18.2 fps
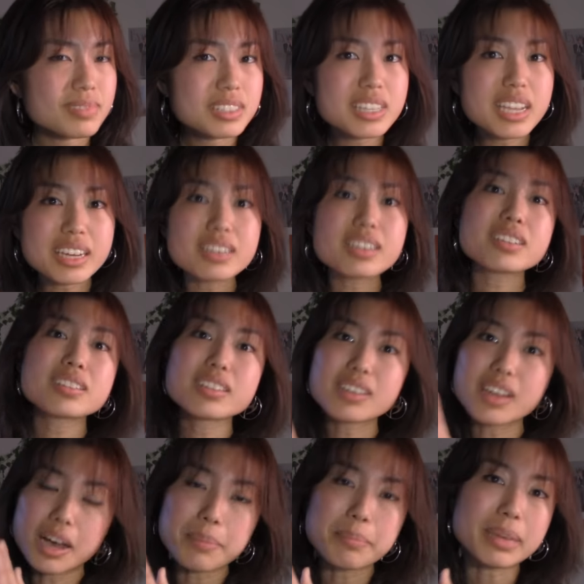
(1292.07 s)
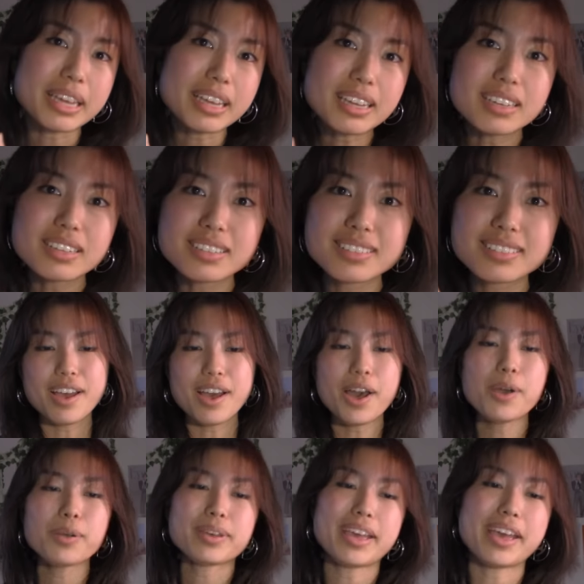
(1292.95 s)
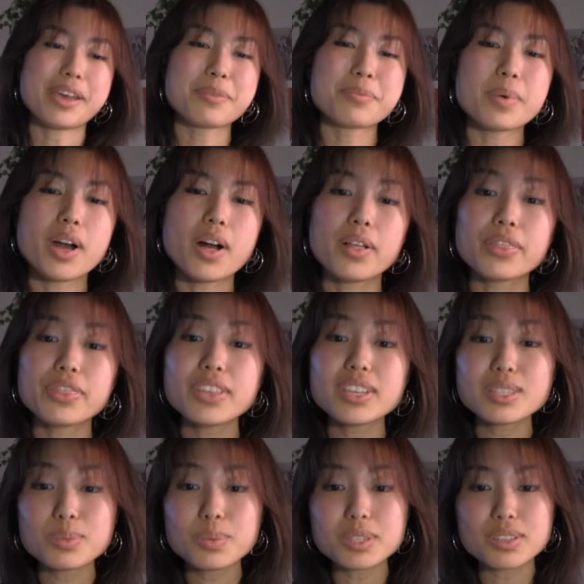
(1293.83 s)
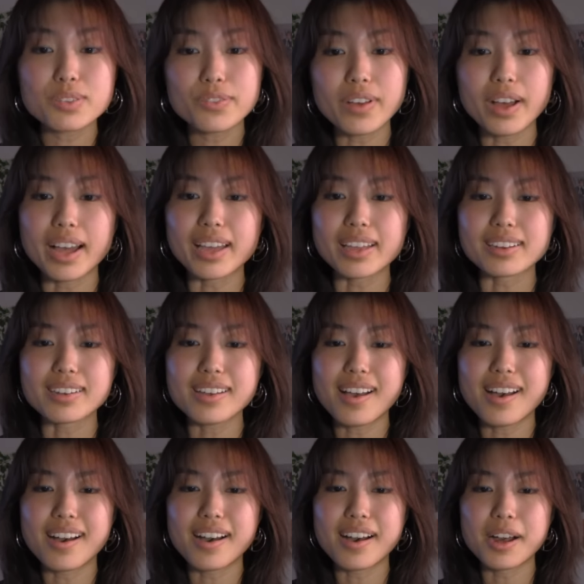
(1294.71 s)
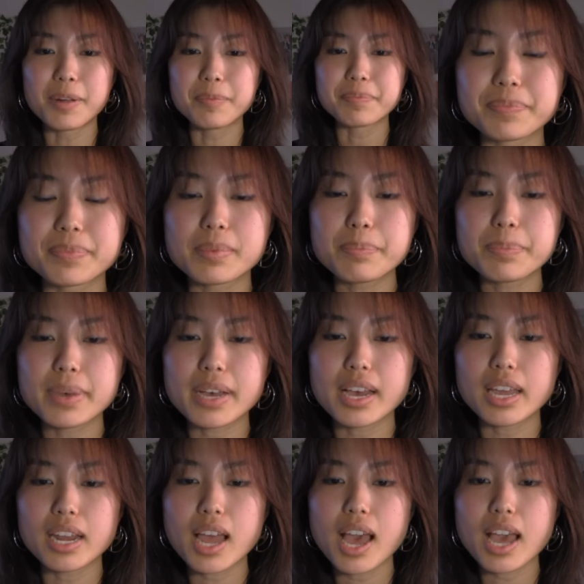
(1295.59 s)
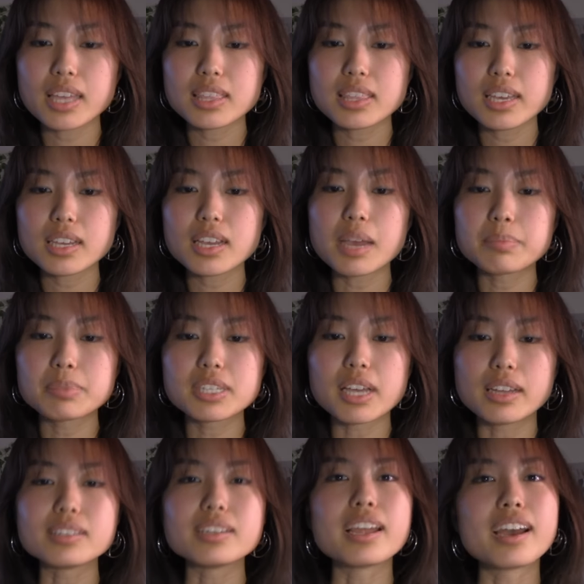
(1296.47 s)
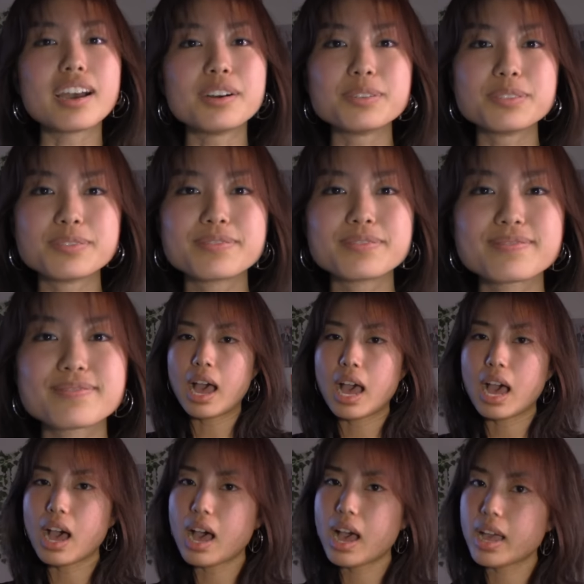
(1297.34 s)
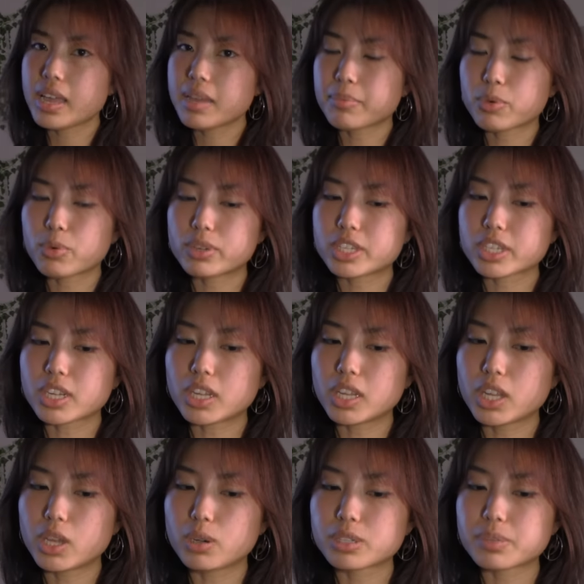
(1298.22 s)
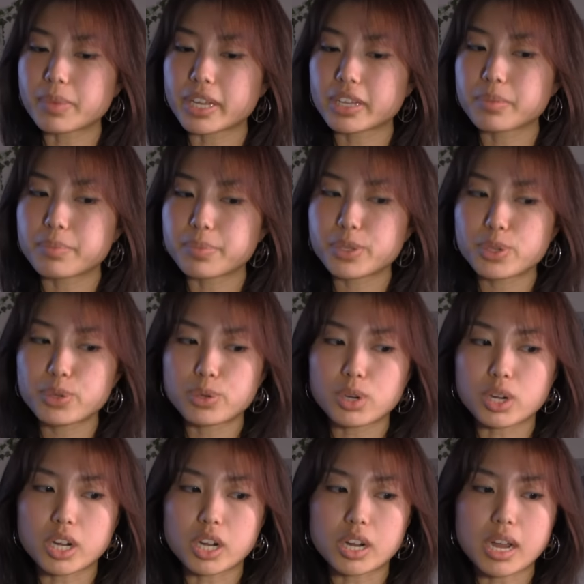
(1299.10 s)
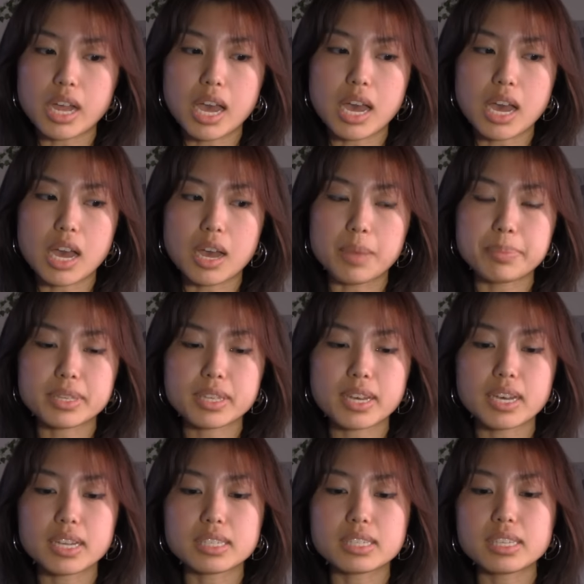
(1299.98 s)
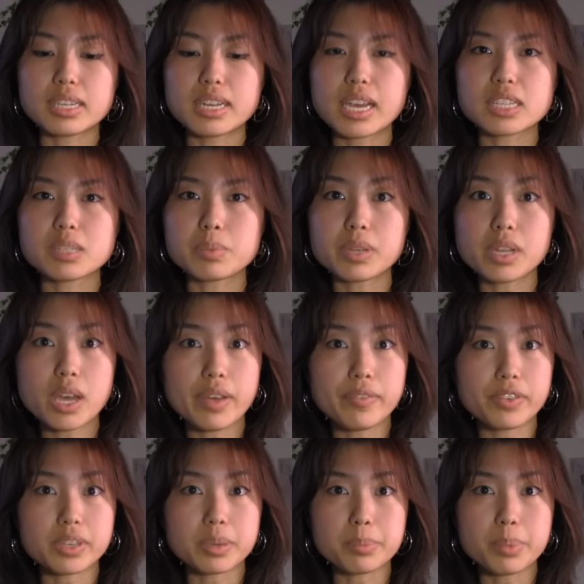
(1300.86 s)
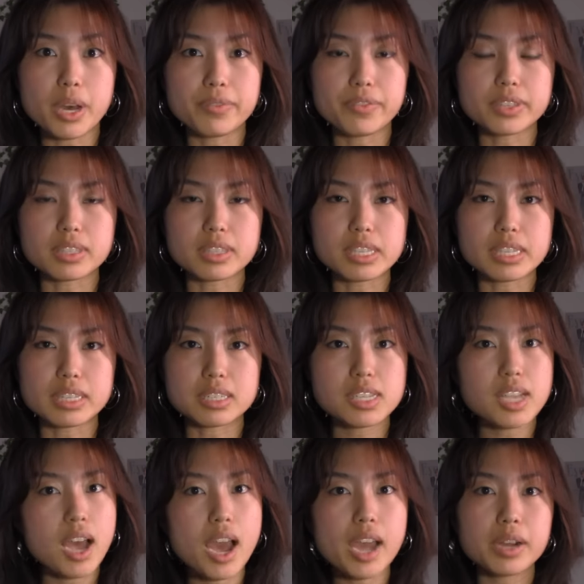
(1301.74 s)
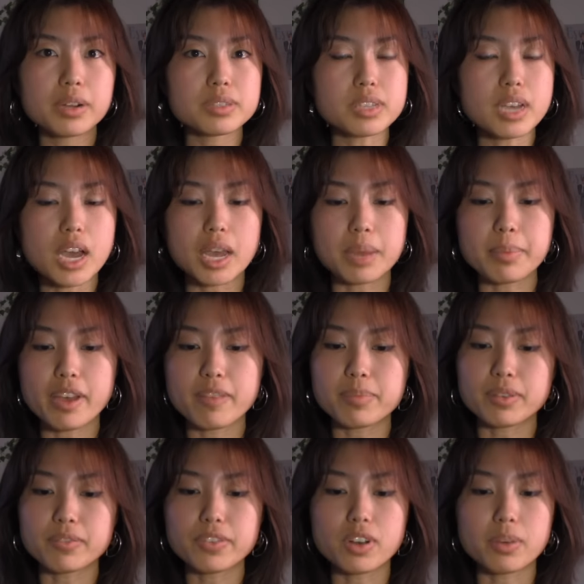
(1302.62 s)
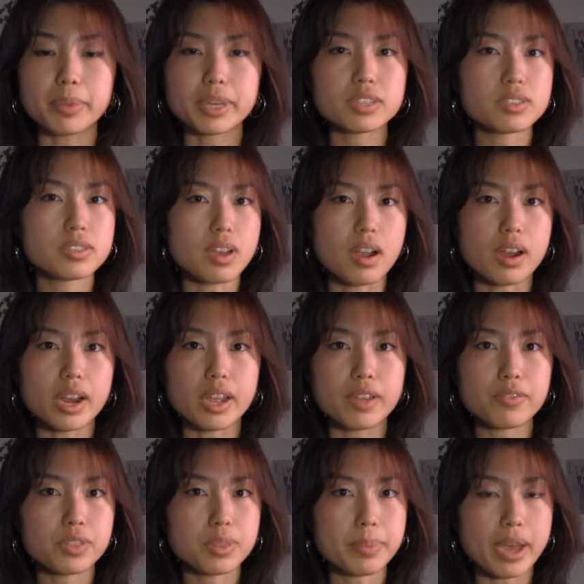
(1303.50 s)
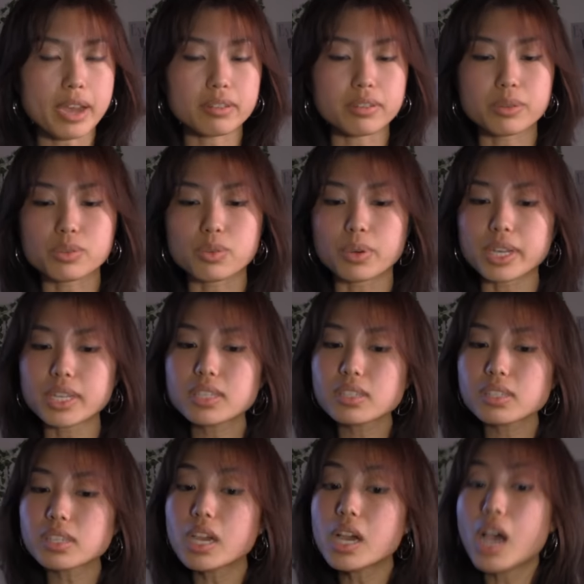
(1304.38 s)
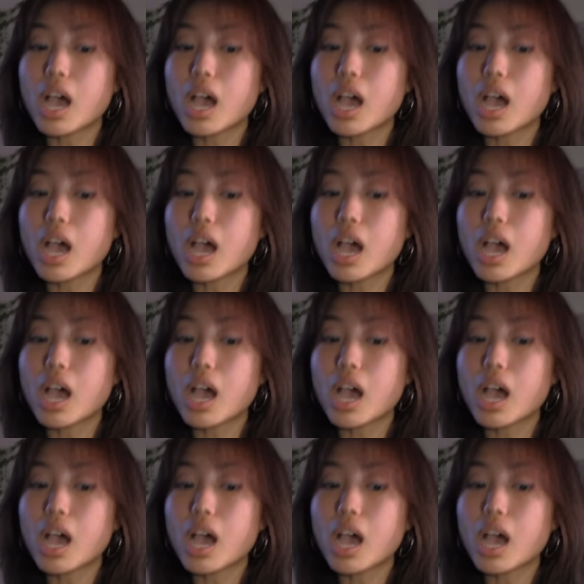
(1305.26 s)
Technically not me. Okay, well, this was fun, but I think I'm done now. I am going to close my computer because it has been huffing and puffing the entire time I've been filming. Sorry for the background noise.